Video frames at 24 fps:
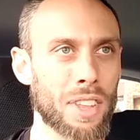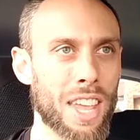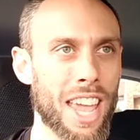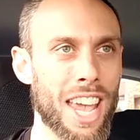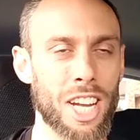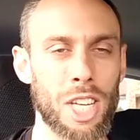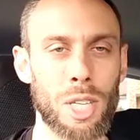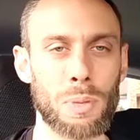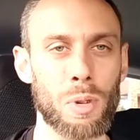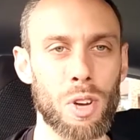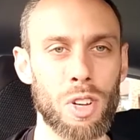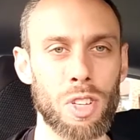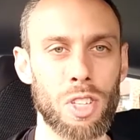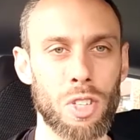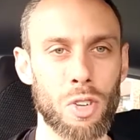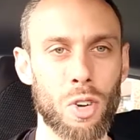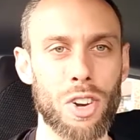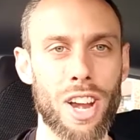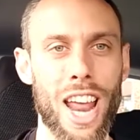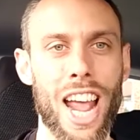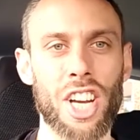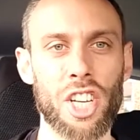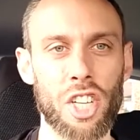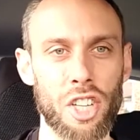Experts
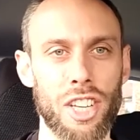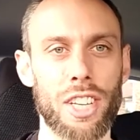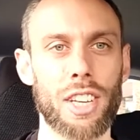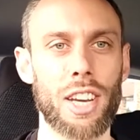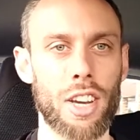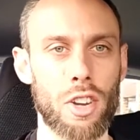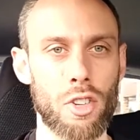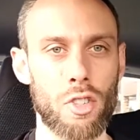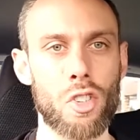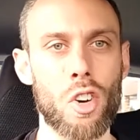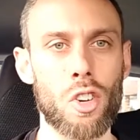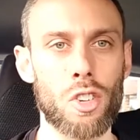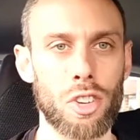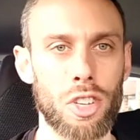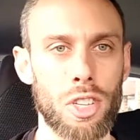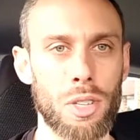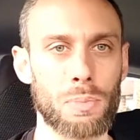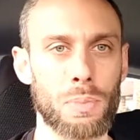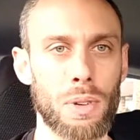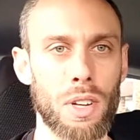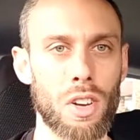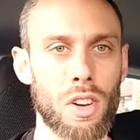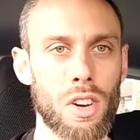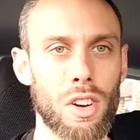don't actually need notes,
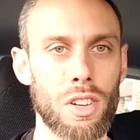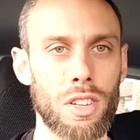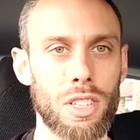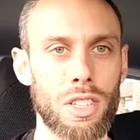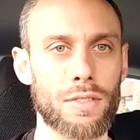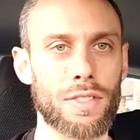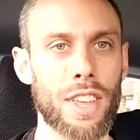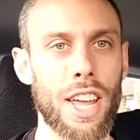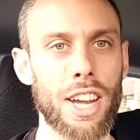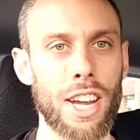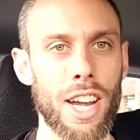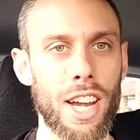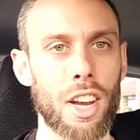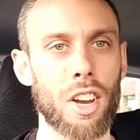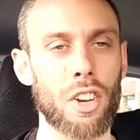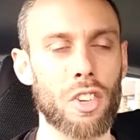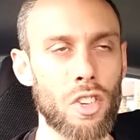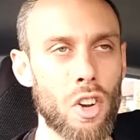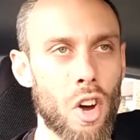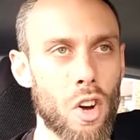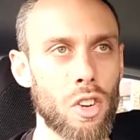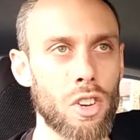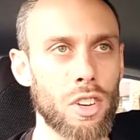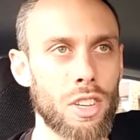because if they needed
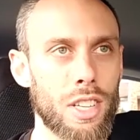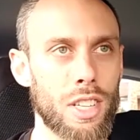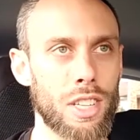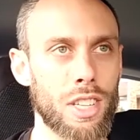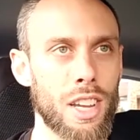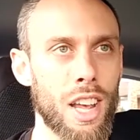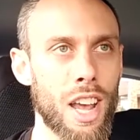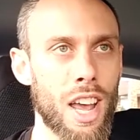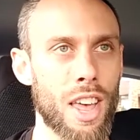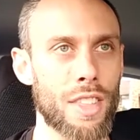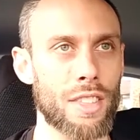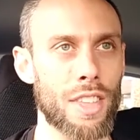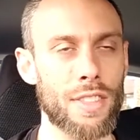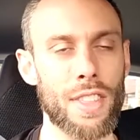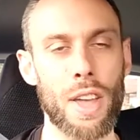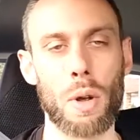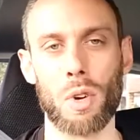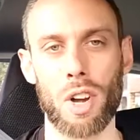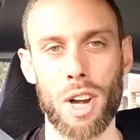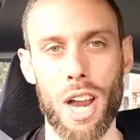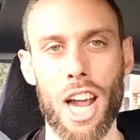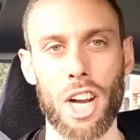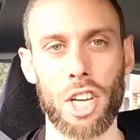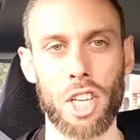notes, then they
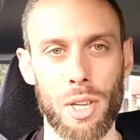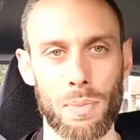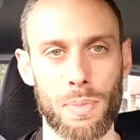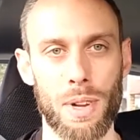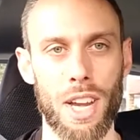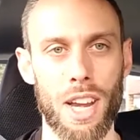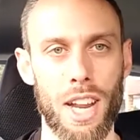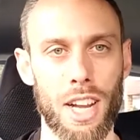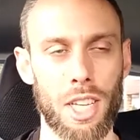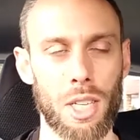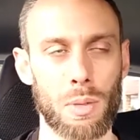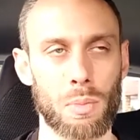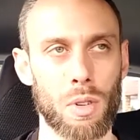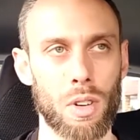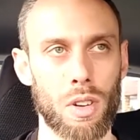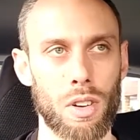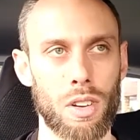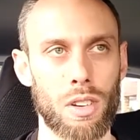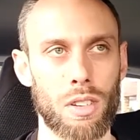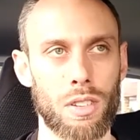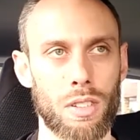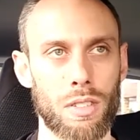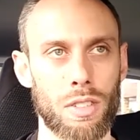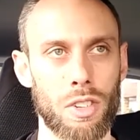wouldn't actually be an expert.
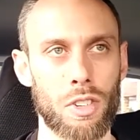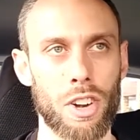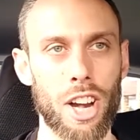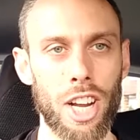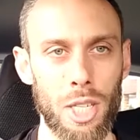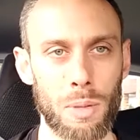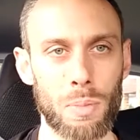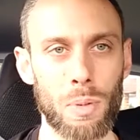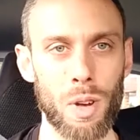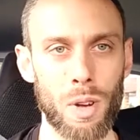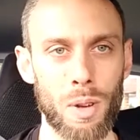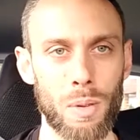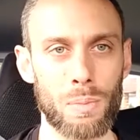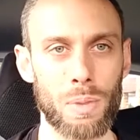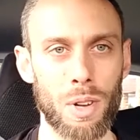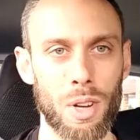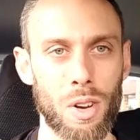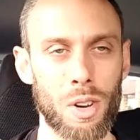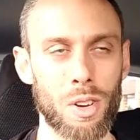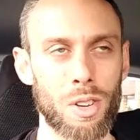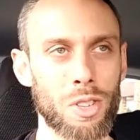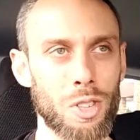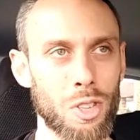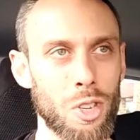You're an expert
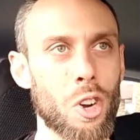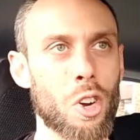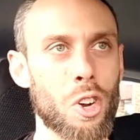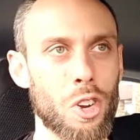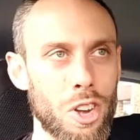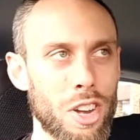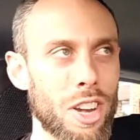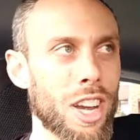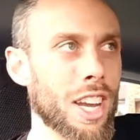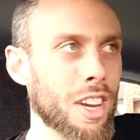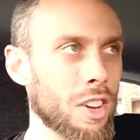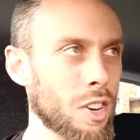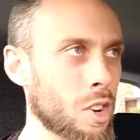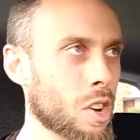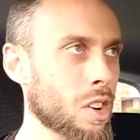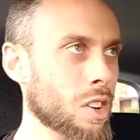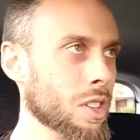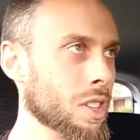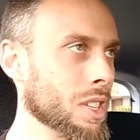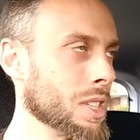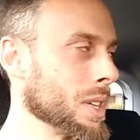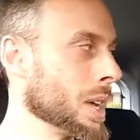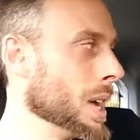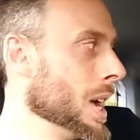because you don't need
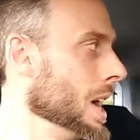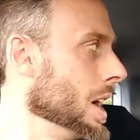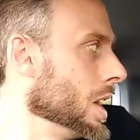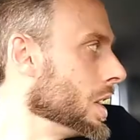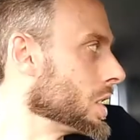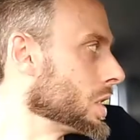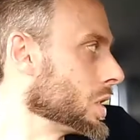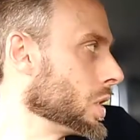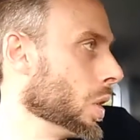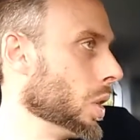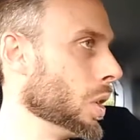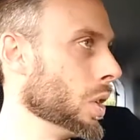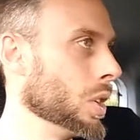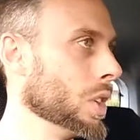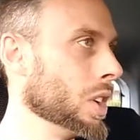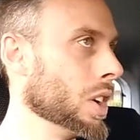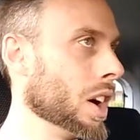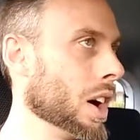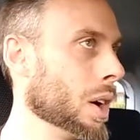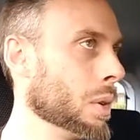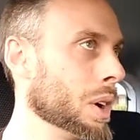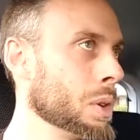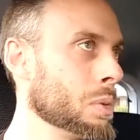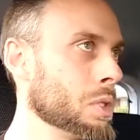notes. So I
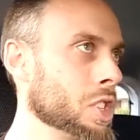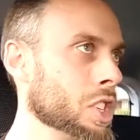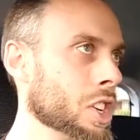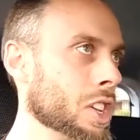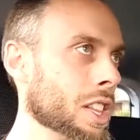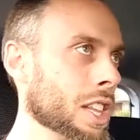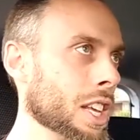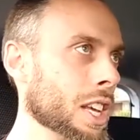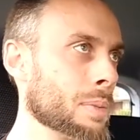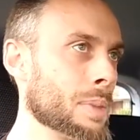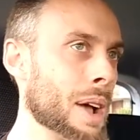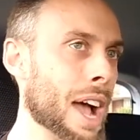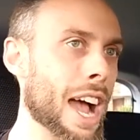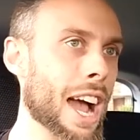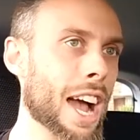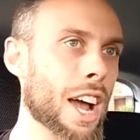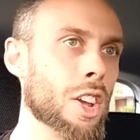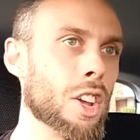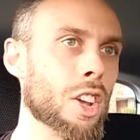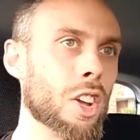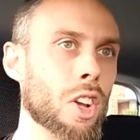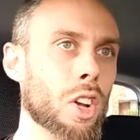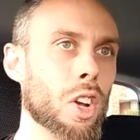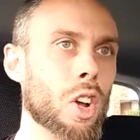really want you to think about how
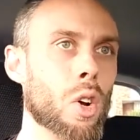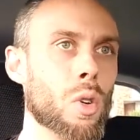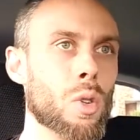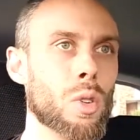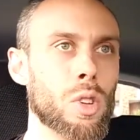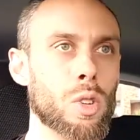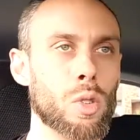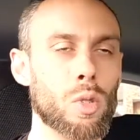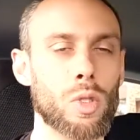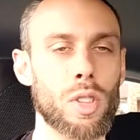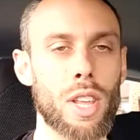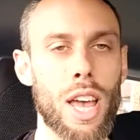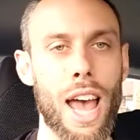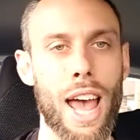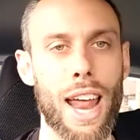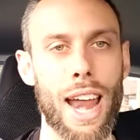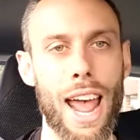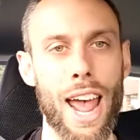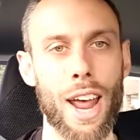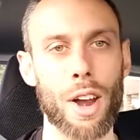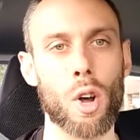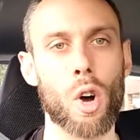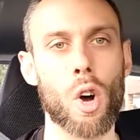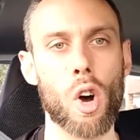you can go and do that
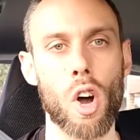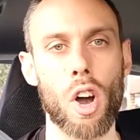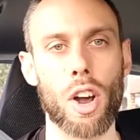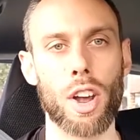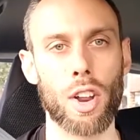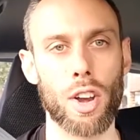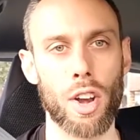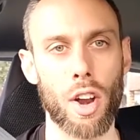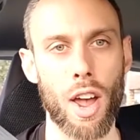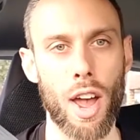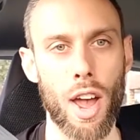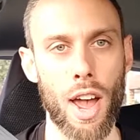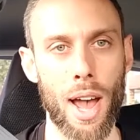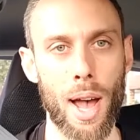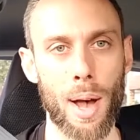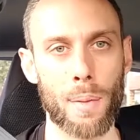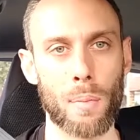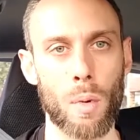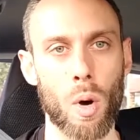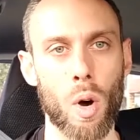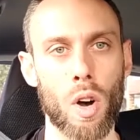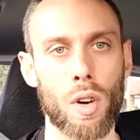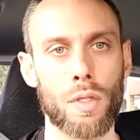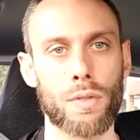ad hoc and
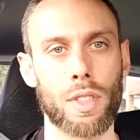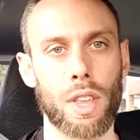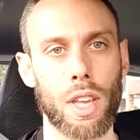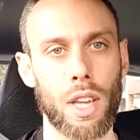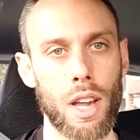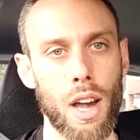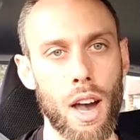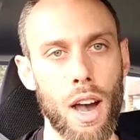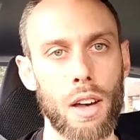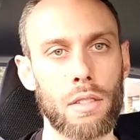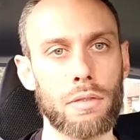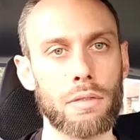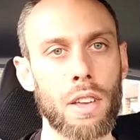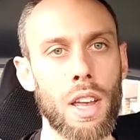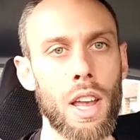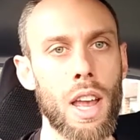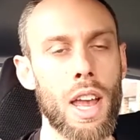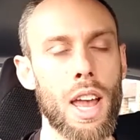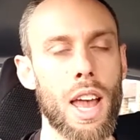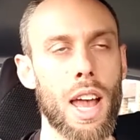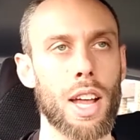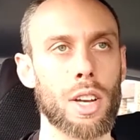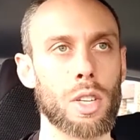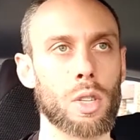off the cuff,
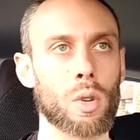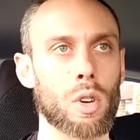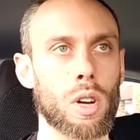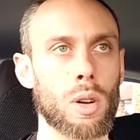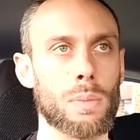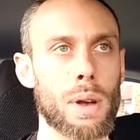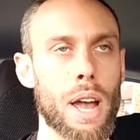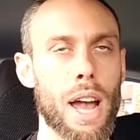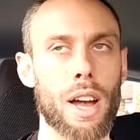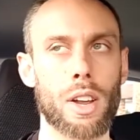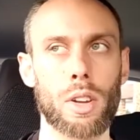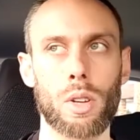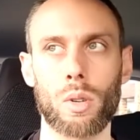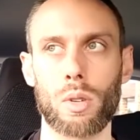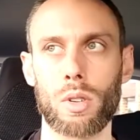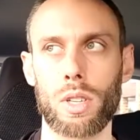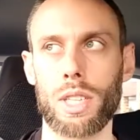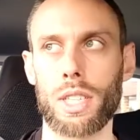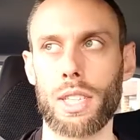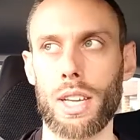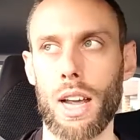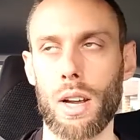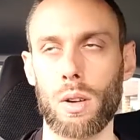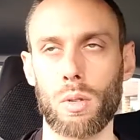and talk about your
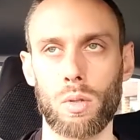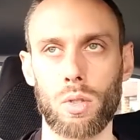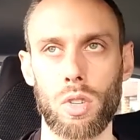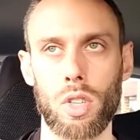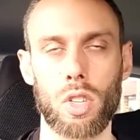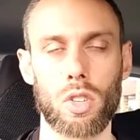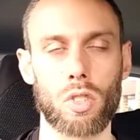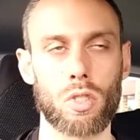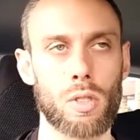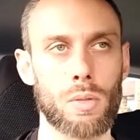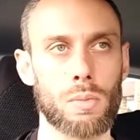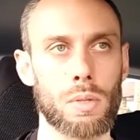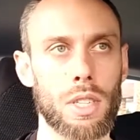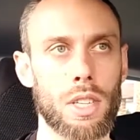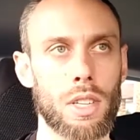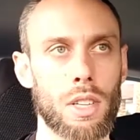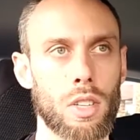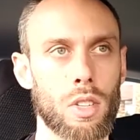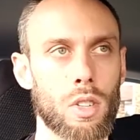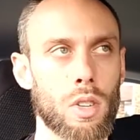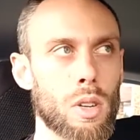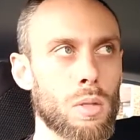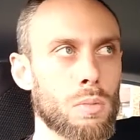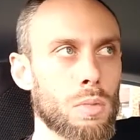sales scripts
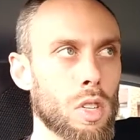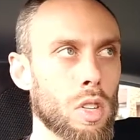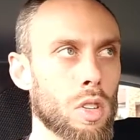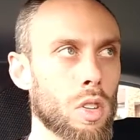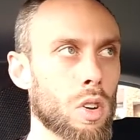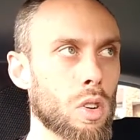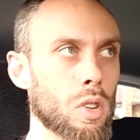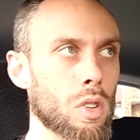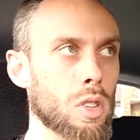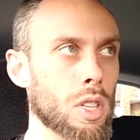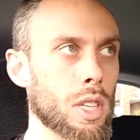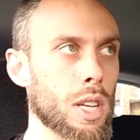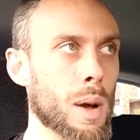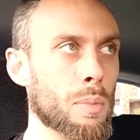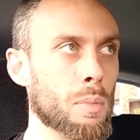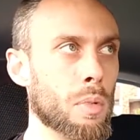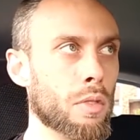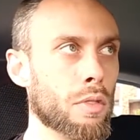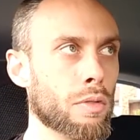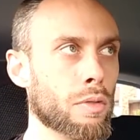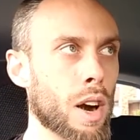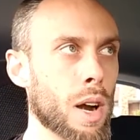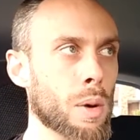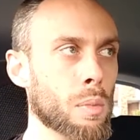in terms of those couple
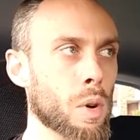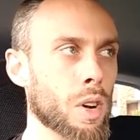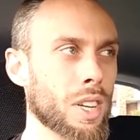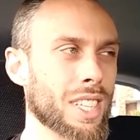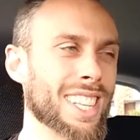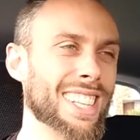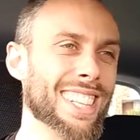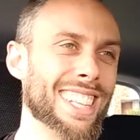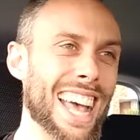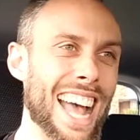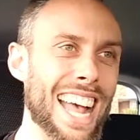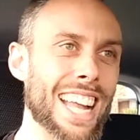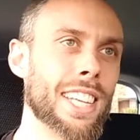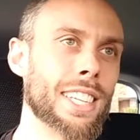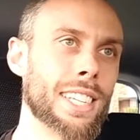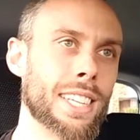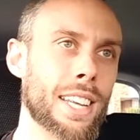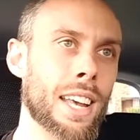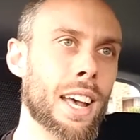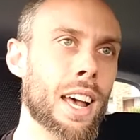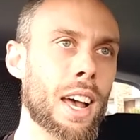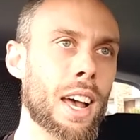of frameworks. And that's